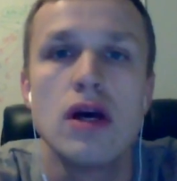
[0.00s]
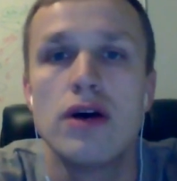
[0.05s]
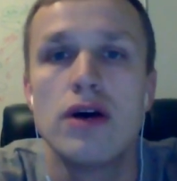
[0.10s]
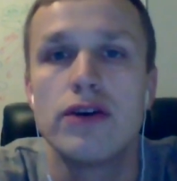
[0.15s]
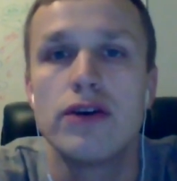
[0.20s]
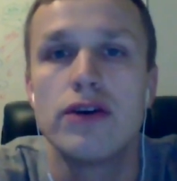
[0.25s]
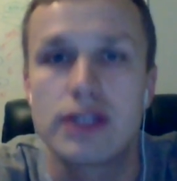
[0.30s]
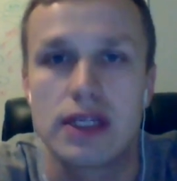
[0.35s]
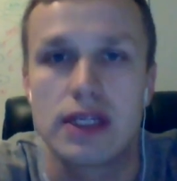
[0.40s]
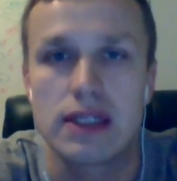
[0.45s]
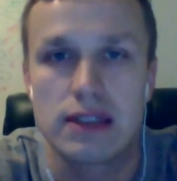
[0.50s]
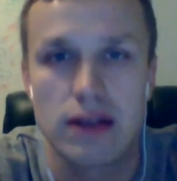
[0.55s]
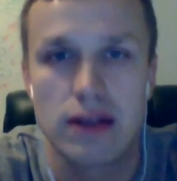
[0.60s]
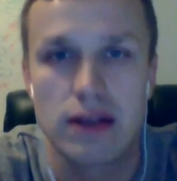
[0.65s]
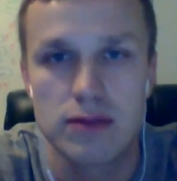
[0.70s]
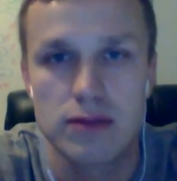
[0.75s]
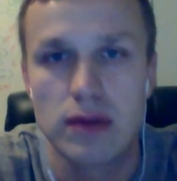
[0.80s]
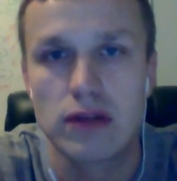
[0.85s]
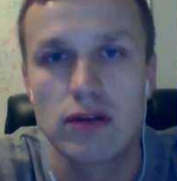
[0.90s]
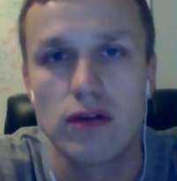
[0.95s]
risk
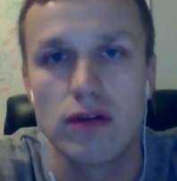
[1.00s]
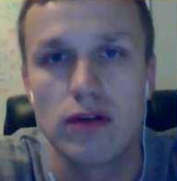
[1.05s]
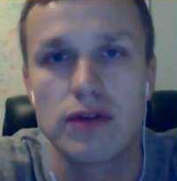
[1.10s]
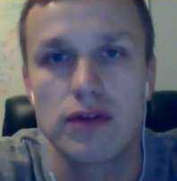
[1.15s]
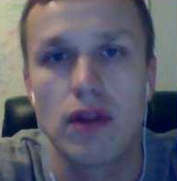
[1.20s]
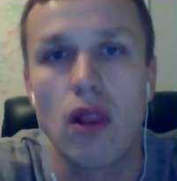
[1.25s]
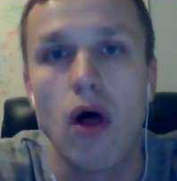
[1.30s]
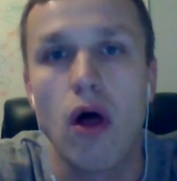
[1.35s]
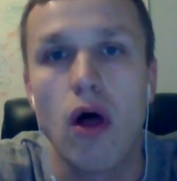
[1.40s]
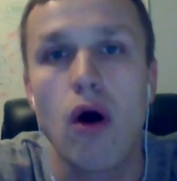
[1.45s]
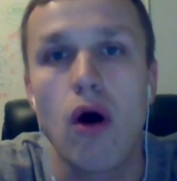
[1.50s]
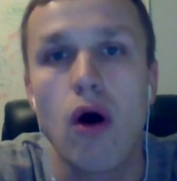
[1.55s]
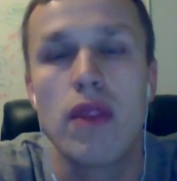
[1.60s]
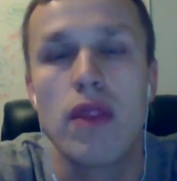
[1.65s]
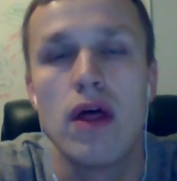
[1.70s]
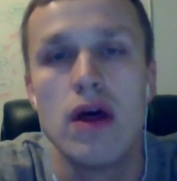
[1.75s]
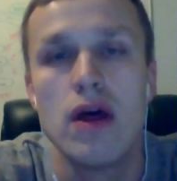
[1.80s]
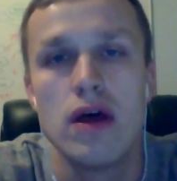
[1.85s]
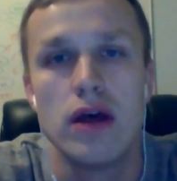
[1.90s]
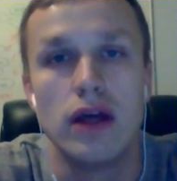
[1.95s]
assessment of the loan,
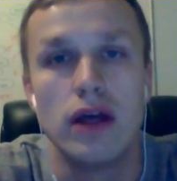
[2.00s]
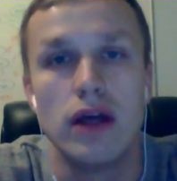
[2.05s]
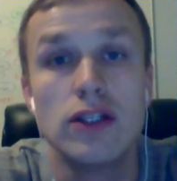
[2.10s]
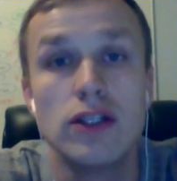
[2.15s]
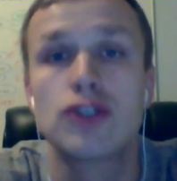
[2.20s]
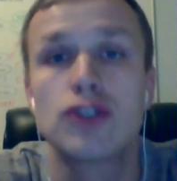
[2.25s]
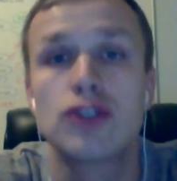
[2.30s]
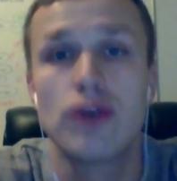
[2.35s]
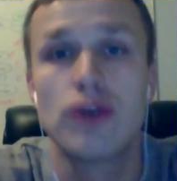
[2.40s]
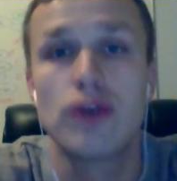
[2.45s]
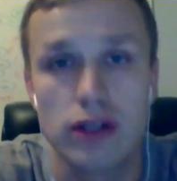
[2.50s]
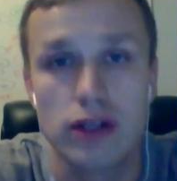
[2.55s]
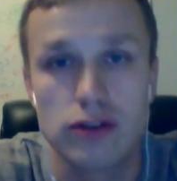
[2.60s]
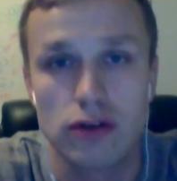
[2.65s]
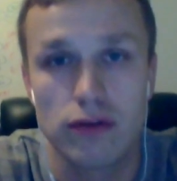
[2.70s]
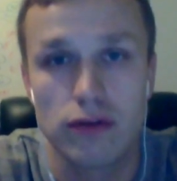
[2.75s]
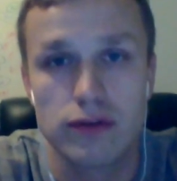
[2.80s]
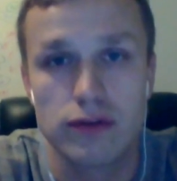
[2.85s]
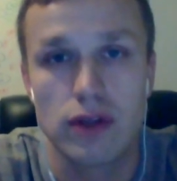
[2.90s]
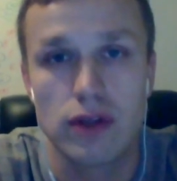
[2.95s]
insurance
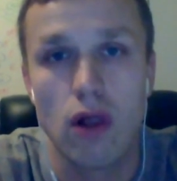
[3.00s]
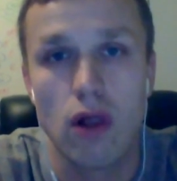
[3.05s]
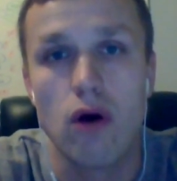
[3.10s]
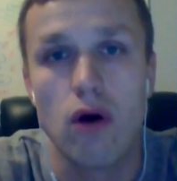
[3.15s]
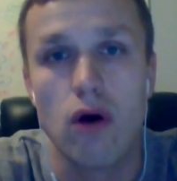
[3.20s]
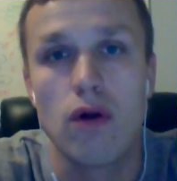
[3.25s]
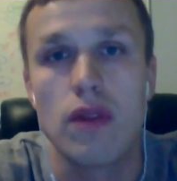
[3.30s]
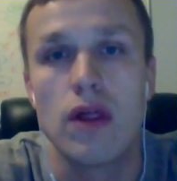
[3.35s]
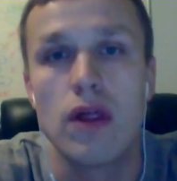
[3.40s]
of the loan,